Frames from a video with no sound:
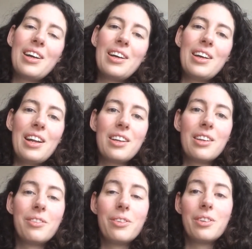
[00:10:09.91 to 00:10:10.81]
at
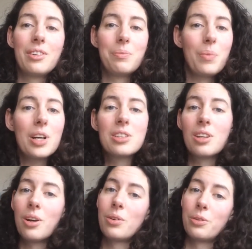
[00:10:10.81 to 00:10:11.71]
a much
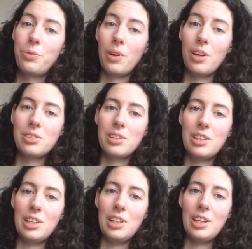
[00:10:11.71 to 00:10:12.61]
lower
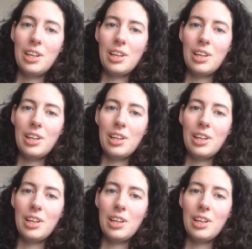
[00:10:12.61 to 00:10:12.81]
velocity